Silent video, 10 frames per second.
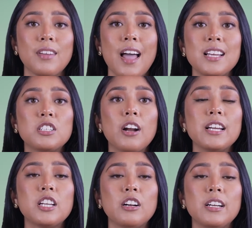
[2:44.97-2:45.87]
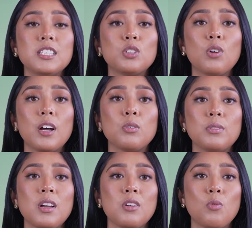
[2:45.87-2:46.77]
As Craig's earnings grow,
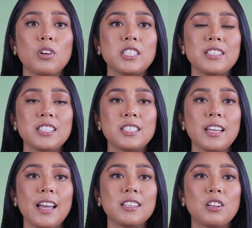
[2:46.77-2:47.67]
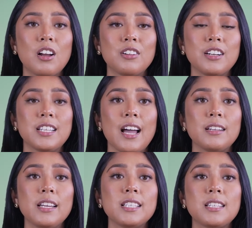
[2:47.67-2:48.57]
more sophisticated laundering
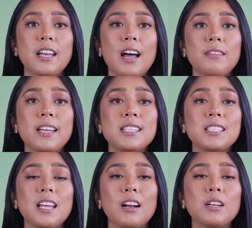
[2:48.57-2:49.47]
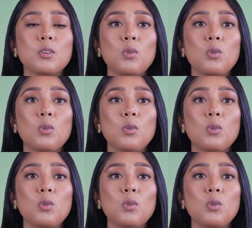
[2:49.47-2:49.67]
techniques become necessary.